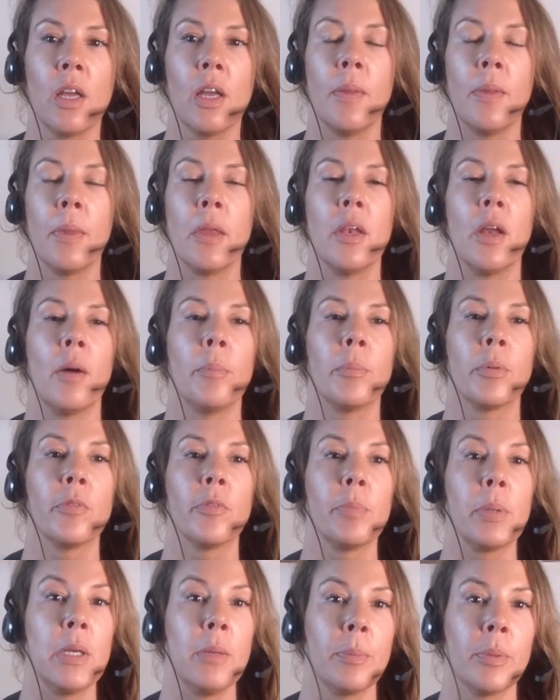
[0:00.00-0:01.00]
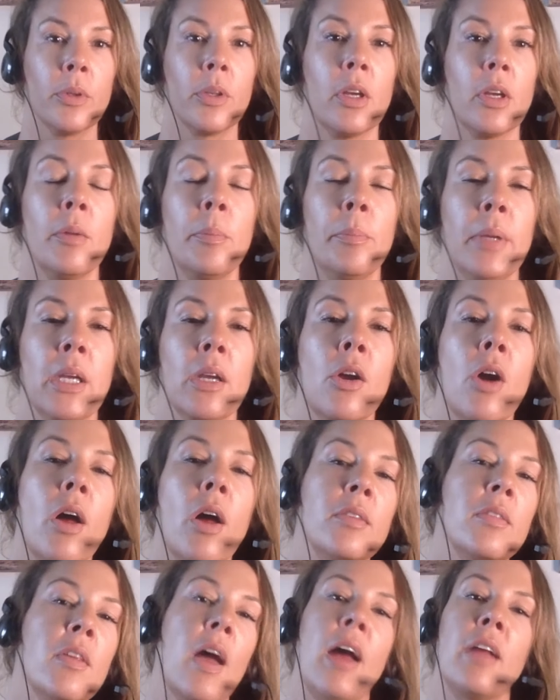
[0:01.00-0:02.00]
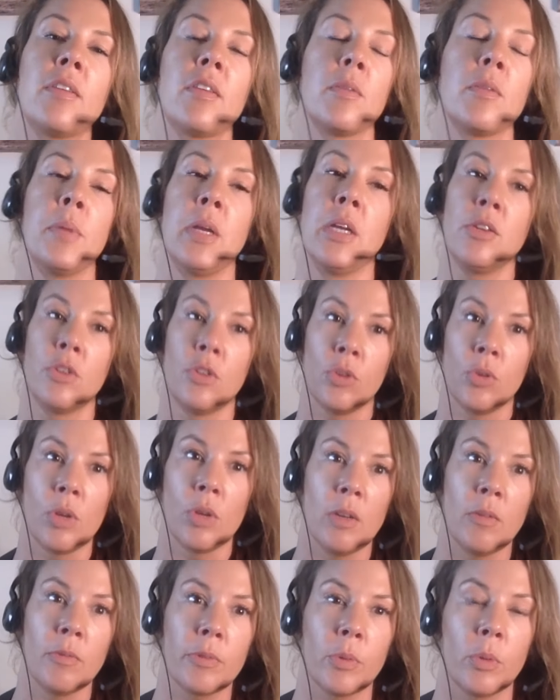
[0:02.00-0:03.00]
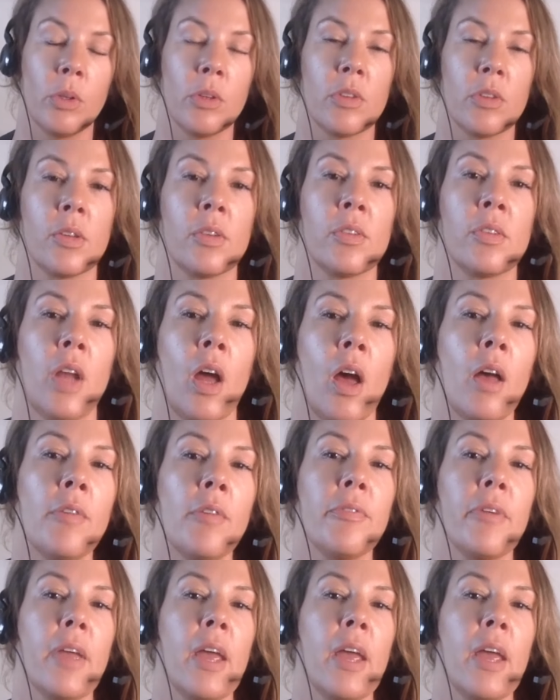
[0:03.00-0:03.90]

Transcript: in the number of people that have been contacting me to do influencer stuff.